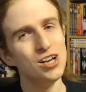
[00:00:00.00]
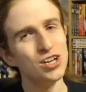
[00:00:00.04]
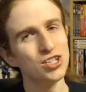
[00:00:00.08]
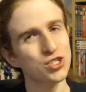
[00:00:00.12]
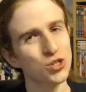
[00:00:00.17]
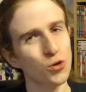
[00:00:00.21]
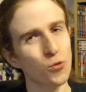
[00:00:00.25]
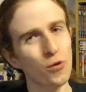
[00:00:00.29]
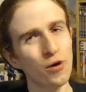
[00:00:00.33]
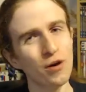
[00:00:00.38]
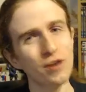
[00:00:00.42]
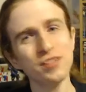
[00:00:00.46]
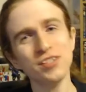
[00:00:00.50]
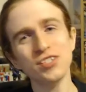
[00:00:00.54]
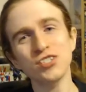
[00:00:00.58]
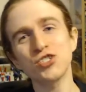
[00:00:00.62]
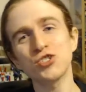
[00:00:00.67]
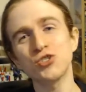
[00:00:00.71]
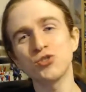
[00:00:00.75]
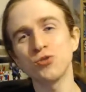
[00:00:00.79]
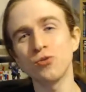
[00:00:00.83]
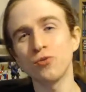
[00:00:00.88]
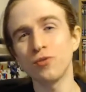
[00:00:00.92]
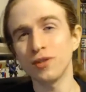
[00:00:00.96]
So where
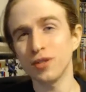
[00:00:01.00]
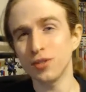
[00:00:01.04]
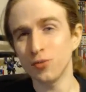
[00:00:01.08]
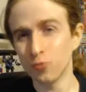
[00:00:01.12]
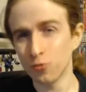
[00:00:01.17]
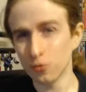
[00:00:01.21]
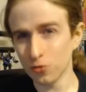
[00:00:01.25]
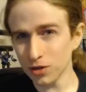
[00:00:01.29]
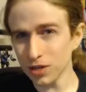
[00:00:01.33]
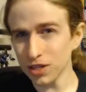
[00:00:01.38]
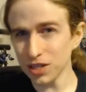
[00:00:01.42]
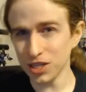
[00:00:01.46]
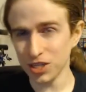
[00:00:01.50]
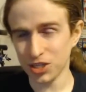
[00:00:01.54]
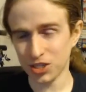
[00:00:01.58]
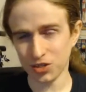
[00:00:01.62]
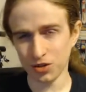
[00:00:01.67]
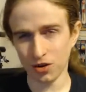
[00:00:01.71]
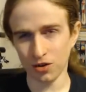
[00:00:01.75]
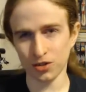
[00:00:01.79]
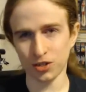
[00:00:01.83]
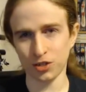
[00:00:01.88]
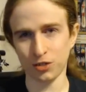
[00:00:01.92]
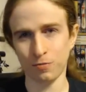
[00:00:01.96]
this story really
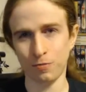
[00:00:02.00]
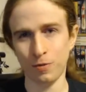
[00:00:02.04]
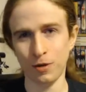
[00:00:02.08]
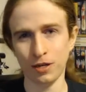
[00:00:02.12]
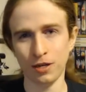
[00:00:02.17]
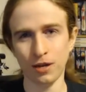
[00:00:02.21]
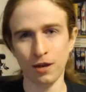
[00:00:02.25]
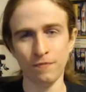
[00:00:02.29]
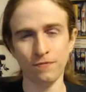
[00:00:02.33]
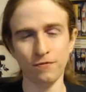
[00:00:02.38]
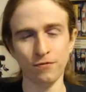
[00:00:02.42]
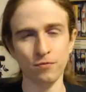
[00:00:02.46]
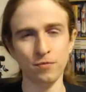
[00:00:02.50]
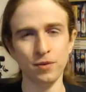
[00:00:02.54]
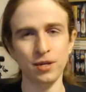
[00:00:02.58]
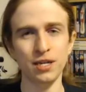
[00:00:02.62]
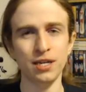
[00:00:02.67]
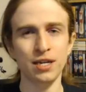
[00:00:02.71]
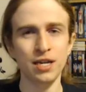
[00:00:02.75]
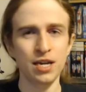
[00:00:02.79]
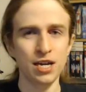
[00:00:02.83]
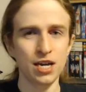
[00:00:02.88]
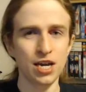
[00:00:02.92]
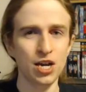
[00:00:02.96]
starts to pick up for
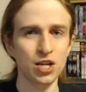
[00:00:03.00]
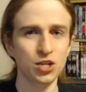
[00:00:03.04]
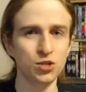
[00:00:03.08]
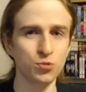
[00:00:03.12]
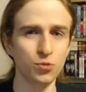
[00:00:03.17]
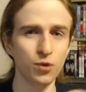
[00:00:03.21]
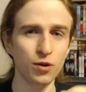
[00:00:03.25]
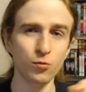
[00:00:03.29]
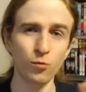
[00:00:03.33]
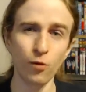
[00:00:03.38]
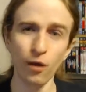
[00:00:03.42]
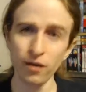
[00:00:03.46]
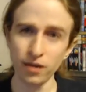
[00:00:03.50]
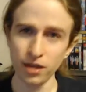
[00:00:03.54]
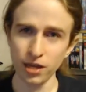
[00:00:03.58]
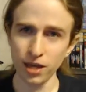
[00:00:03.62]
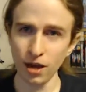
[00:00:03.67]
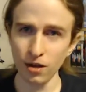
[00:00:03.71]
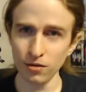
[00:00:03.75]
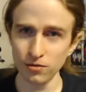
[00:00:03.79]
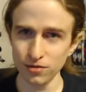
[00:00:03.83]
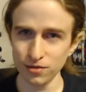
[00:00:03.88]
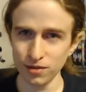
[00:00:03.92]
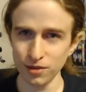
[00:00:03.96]
me is when one of
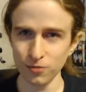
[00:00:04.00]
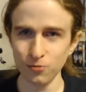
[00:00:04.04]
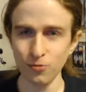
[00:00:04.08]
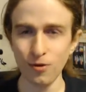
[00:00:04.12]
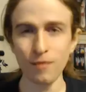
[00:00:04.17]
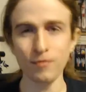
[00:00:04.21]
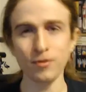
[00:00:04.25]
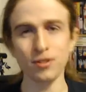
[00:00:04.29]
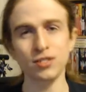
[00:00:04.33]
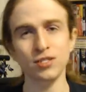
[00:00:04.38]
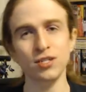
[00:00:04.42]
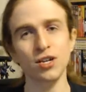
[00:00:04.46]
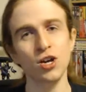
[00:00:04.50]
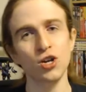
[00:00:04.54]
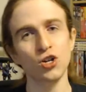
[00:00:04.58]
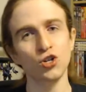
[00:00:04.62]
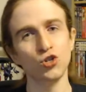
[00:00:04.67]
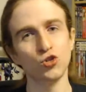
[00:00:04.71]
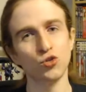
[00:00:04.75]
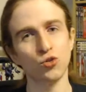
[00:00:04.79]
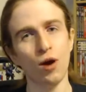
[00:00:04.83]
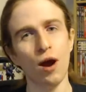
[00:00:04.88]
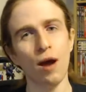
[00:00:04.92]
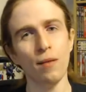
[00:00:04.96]
the elderly women
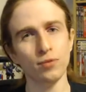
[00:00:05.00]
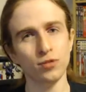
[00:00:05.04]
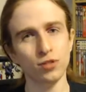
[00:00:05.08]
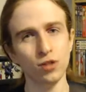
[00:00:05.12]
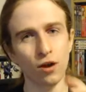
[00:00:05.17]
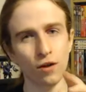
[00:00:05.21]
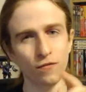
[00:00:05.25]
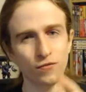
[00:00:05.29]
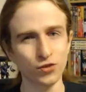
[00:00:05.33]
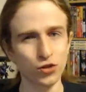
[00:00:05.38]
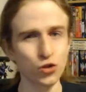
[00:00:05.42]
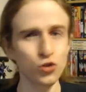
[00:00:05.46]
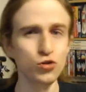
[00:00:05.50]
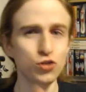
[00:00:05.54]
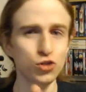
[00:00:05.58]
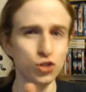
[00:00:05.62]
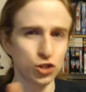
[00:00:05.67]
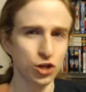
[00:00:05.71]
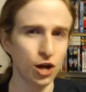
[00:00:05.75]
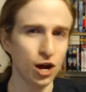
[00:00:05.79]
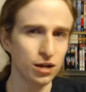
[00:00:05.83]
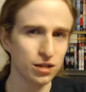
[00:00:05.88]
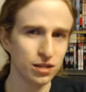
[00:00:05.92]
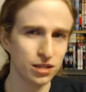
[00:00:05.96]
drops off 2
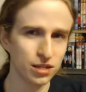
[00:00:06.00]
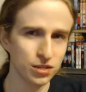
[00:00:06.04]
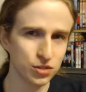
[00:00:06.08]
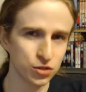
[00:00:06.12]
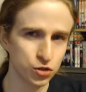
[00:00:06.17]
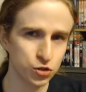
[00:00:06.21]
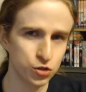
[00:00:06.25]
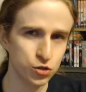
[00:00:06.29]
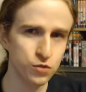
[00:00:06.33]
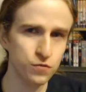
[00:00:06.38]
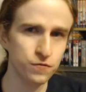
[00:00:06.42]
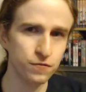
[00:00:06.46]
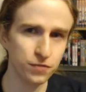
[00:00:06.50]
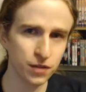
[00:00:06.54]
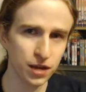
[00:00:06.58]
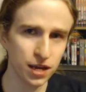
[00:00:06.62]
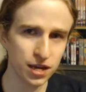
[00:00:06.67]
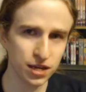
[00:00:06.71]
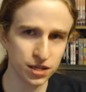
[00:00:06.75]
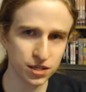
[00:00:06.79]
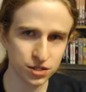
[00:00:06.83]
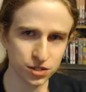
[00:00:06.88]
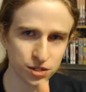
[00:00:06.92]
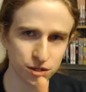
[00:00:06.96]
chocolate
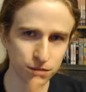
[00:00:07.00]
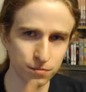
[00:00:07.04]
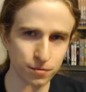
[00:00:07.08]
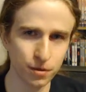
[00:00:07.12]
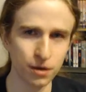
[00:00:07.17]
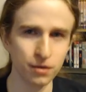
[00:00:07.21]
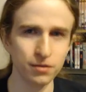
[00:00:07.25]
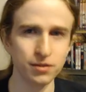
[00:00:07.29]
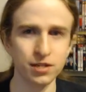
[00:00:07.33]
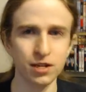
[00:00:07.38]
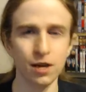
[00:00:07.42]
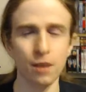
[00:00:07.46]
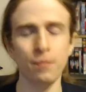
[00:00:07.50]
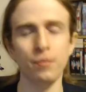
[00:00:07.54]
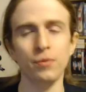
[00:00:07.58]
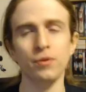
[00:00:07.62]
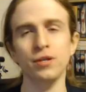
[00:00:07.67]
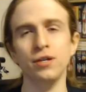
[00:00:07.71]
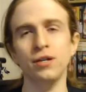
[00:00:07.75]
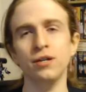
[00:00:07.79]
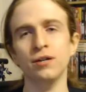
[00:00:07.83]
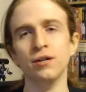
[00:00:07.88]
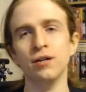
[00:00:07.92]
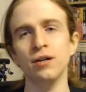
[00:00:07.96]
souffles to the married
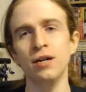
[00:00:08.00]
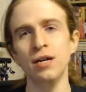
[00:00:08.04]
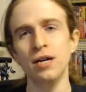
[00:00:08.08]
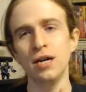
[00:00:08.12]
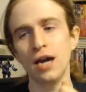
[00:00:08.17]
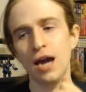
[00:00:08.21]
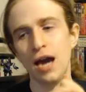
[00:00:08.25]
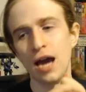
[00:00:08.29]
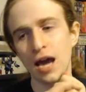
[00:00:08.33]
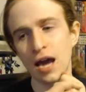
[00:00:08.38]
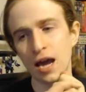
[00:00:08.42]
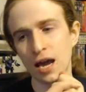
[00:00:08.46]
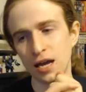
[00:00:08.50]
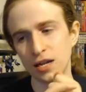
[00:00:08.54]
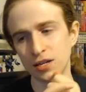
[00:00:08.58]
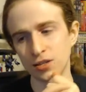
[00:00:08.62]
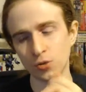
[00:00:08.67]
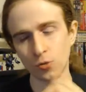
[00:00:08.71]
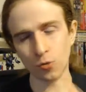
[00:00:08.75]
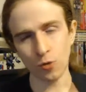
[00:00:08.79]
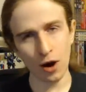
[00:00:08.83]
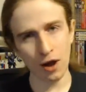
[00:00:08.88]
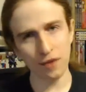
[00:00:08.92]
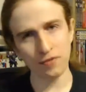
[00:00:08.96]
couple here,
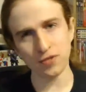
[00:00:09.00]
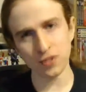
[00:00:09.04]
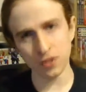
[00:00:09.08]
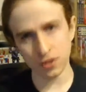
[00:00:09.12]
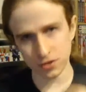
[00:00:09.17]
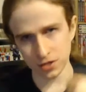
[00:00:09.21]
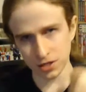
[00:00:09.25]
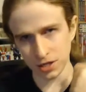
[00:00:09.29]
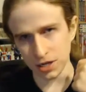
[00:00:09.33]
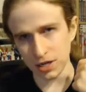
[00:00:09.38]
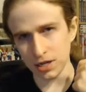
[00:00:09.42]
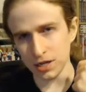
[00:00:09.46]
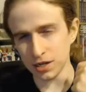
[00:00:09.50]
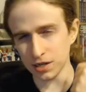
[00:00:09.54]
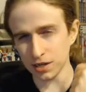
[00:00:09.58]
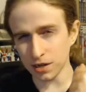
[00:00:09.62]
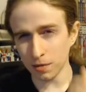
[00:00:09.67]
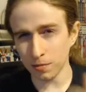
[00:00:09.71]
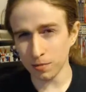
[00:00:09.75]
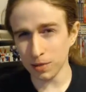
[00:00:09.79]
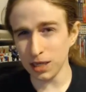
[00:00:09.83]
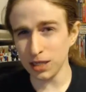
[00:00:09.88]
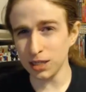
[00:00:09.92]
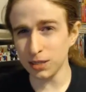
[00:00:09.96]
and the wife starts to eat it,
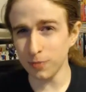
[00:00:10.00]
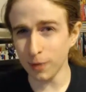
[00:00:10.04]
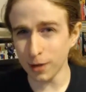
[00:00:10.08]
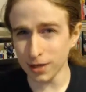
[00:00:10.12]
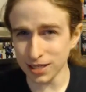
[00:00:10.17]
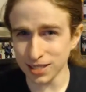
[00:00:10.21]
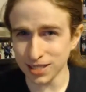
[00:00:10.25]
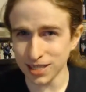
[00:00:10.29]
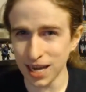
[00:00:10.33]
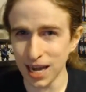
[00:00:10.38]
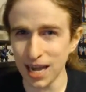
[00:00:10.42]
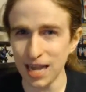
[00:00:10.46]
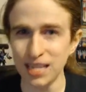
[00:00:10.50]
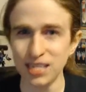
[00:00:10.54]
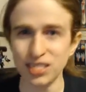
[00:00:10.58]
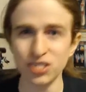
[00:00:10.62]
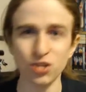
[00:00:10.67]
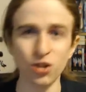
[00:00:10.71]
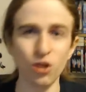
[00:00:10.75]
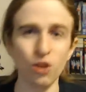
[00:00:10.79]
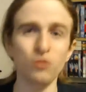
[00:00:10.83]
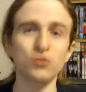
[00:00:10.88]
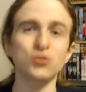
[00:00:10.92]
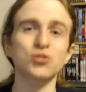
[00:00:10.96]
complains about the
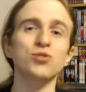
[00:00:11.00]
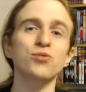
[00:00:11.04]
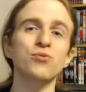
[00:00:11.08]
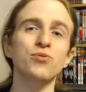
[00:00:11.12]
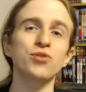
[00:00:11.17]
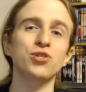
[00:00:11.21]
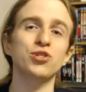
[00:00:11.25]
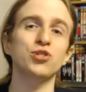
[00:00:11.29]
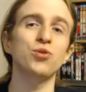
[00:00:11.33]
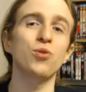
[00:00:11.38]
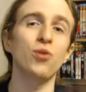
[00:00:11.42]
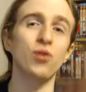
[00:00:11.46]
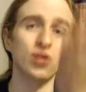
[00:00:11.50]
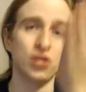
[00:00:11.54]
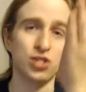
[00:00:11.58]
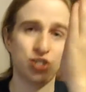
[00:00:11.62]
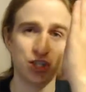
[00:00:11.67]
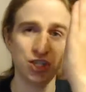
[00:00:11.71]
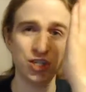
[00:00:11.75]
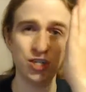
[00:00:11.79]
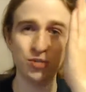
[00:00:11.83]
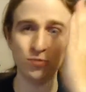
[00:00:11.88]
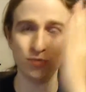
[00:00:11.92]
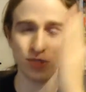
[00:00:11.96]
taste. Long story short,
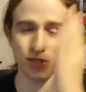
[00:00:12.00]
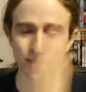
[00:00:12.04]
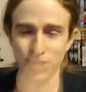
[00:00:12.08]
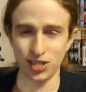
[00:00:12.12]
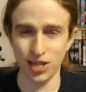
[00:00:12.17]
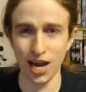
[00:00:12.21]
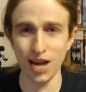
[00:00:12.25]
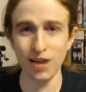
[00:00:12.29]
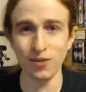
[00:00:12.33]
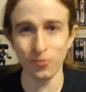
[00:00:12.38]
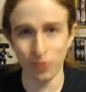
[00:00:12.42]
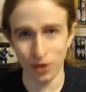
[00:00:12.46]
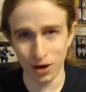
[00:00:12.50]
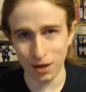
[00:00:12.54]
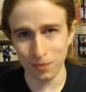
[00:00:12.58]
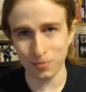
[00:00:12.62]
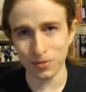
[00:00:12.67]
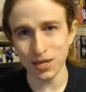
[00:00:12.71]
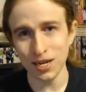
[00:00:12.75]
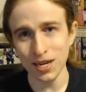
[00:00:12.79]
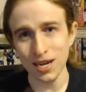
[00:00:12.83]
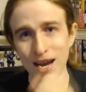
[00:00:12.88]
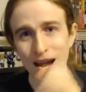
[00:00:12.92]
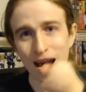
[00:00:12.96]
she was date
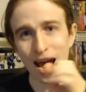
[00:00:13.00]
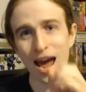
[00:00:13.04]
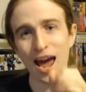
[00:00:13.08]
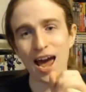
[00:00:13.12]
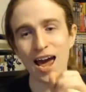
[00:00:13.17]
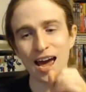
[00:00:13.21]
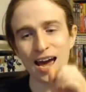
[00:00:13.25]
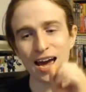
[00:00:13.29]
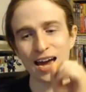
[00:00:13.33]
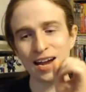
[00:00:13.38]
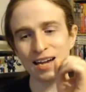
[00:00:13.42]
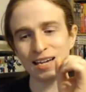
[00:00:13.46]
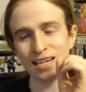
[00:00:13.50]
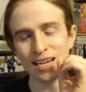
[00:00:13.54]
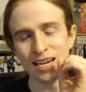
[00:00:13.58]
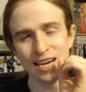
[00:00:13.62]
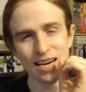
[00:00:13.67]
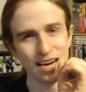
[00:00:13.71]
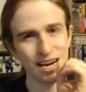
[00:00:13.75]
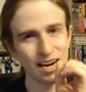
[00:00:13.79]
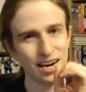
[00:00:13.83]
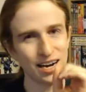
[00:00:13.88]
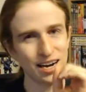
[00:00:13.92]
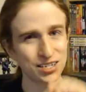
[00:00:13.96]
raped, and
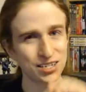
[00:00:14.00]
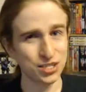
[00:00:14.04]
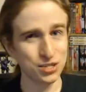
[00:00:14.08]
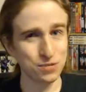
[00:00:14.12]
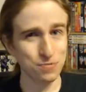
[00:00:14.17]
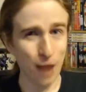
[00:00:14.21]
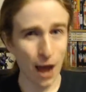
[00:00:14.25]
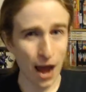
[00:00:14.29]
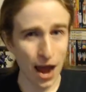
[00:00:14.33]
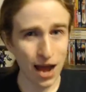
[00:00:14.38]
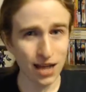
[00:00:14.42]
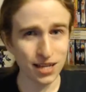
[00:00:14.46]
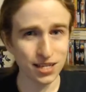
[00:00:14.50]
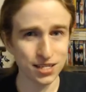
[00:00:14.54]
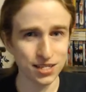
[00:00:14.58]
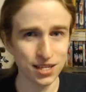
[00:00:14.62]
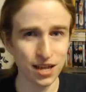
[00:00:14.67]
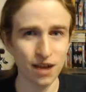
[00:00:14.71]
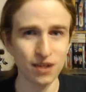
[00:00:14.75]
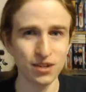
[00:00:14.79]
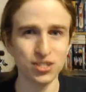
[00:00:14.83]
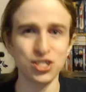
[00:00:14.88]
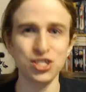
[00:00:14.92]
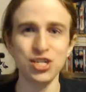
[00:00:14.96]
she
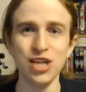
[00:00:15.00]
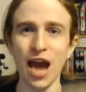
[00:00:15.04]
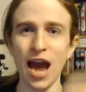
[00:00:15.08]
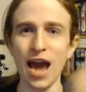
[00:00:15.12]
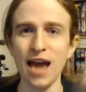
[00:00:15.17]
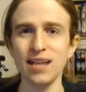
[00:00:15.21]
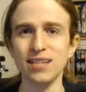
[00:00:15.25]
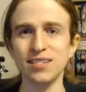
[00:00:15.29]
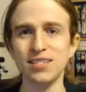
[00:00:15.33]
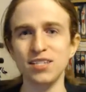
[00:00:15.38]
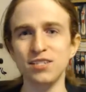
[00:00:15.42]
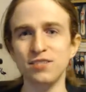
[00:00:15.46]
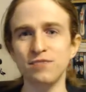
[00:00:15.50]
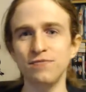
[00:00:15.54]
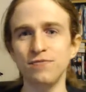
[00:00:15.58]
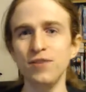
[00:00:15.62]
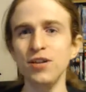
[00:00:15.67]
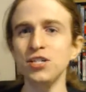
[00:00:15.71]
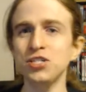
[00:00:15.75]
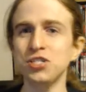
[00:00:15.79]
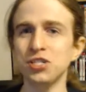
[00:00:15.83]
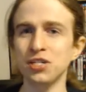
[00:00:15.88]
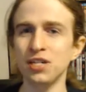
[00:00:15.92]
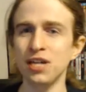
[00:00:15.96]
passes out, and she has this
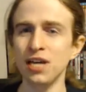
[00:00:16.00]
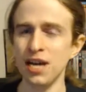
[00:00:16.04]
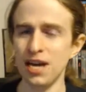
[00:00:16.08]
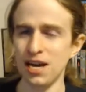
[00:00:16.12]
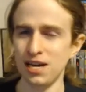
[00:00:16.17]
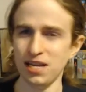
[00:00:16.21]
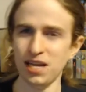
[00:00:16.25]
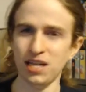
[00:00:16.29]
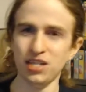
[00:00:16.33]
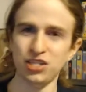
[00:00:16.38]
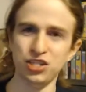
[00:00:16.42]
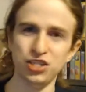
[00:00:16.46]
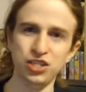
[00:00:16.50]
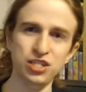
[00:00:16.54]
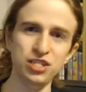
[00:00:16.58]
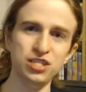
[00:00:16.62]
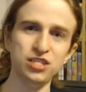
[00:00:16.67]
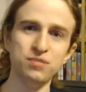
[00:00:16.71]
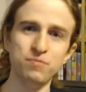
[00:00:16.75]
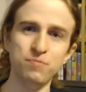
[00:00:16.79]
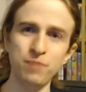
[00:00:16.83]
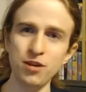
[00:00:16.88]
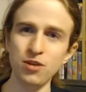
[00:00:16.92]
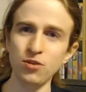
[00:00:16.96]
vision that
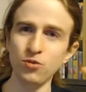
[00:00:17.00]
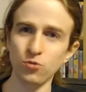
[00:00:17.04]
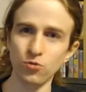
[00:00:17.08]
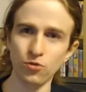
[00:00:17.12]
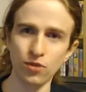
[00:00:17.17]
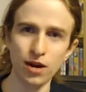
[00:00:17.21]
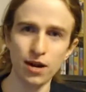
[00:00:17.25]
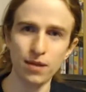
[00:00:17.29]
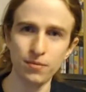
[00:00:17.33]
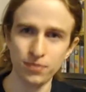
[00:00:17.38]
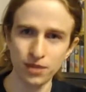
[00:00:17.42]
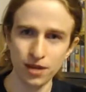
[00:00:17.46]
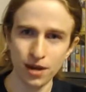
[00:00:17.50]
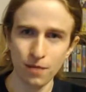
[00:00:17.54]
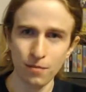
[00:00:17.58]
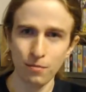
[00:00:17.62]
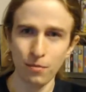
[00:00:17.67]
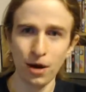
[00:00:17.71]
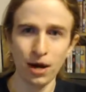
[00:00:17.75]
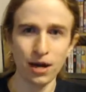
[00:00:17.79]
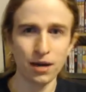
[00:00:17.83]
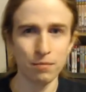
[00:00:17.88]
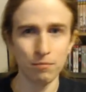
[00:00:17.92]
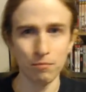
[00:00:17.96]
she is being raped
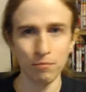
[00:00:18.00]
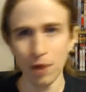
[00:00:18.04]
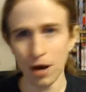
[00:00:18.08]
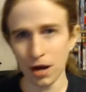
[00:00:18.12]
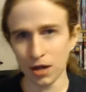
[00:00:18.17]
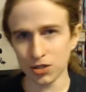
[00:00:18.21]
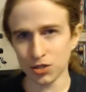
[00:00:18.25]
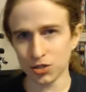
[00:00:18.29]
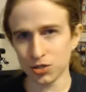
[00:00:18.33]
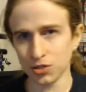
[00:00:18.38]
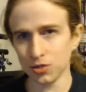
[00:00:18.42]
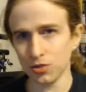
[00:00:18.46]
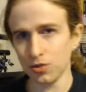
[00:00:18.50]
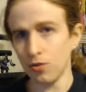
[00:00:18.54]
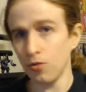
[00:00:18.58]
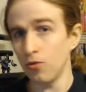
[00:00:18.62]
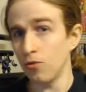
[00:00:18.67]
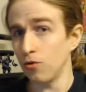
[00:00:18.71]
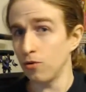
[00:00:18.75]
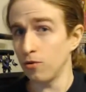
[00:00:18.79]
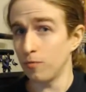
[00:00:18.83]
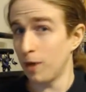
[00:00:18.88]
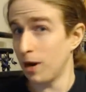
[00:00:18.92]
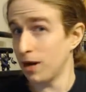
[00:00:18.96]
by a monster
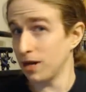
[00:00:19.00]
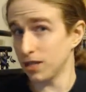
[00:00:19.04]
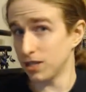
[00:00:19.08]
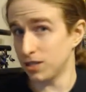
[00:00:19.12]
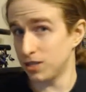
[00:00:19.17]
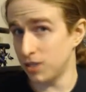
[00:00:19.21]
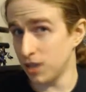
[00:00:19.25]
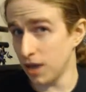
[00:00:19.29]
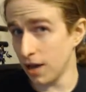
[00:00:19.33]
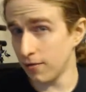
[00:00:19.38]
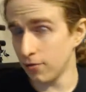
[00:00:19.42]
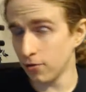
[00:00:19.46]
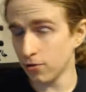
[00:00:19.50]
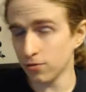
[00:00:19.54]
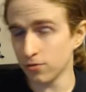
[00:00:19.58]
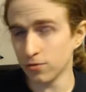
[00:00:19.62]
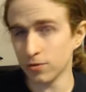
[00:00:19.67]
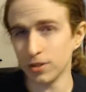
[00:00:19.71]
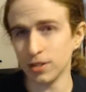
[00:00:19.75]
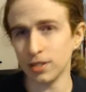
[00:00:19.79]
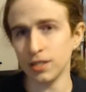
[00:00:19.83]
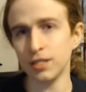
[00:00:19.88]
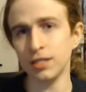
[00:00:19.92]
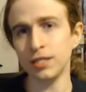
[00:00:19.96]
or by the devil,
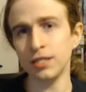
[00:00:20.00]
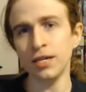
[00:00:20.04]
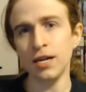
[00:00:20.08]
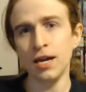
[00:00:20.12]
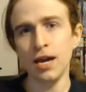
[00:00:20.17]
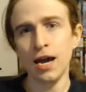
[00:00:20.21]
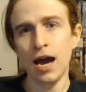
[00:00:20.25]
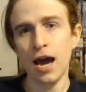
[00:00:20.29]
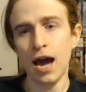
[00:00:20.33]
really.